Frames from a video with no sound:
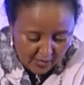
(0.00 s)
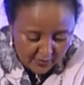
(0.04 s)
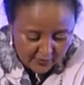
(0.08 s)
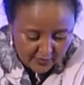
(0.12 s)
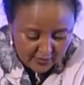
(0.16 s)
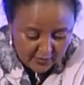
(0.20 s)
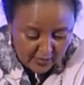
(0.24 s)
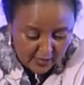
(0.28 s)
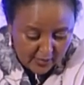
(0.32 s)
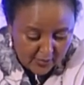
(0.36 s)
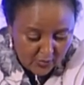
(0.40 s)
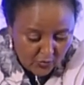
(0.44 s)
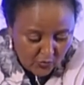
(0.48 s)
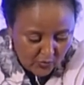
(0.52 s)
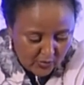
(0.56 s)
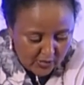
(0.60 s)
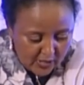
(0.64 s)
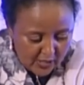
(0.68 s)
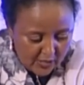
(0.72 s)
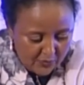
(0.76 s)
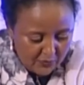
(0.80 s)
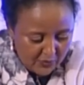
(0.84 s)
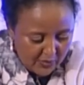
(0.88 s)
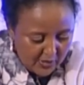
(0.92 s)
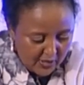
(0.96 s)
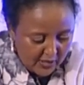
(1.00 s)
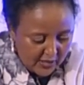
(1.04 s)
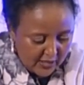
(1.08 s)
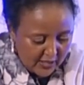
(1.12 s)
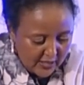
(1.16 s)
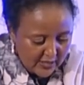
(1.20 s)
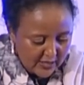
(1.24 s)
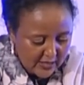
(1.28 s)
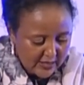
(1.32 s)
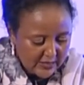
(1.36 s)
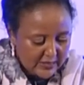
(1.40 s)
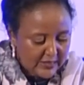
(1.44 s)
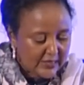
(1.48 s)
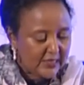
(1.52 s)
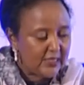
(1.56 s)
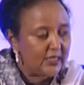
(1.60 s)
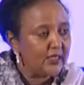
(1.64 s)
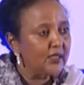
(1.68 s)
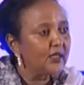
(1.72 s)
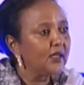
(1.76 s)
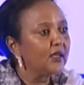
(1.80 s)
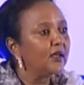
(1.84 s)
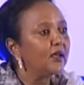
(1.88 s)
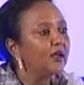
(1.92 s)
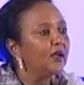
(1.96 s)
the UK being Kenya's
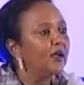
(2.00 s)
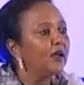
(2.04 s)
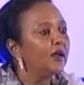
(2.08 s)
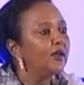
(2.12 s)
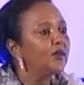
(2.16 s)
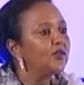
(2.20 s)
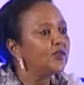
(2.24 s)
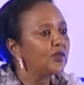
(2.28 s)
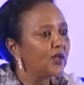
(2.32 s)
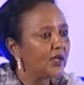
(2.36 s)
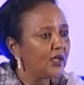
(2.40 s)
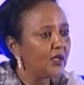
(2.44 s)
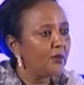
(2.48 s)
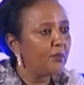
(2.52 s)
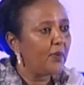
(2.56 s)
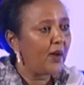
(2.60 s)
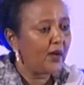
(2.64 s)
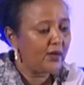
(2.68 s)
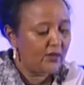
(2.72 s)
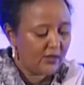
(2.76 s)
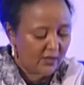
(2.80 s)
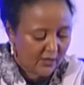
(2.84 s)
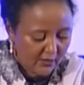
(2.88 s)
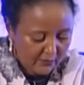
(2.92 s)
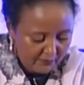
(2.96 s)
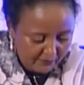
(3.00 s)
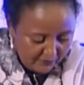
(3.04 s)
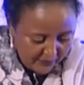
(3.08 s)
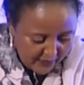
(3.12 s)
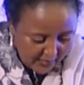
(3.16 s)
leading trading partner